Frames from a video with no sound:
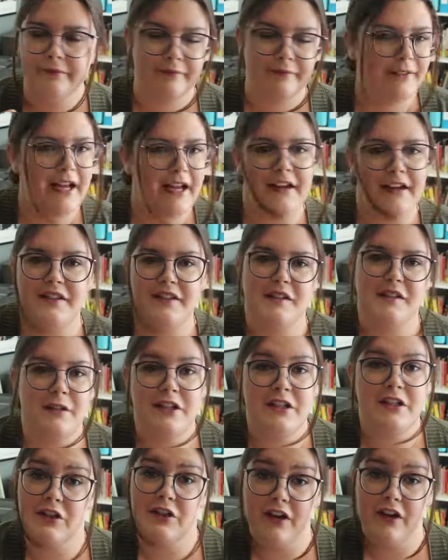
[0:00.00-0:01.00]
has to be
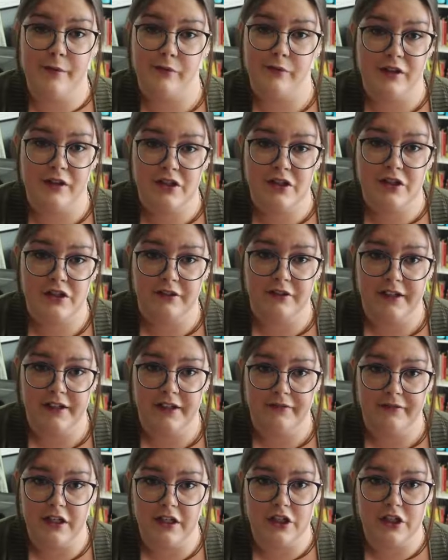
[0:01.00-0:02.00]
in your operational
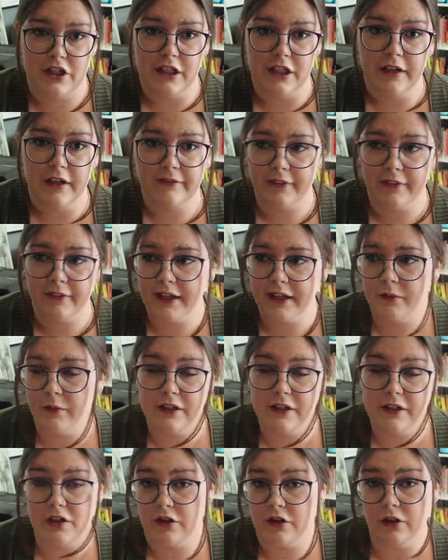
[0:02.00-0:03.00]
definition of, like,
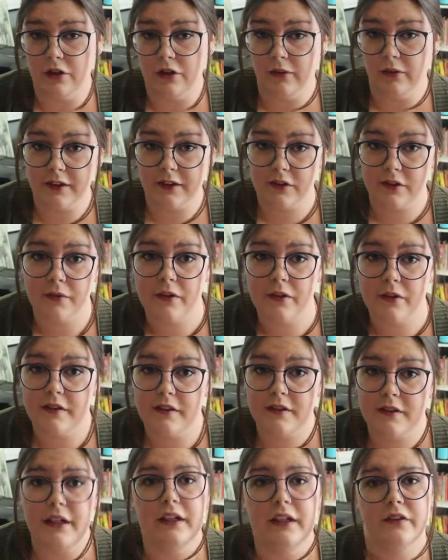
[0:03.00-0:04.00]
what your goal is for the
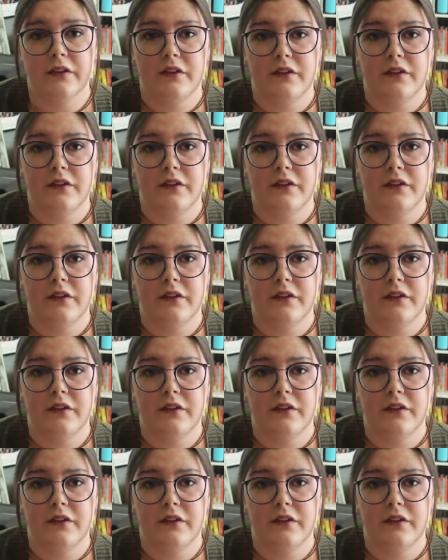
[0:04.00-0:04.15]
skill.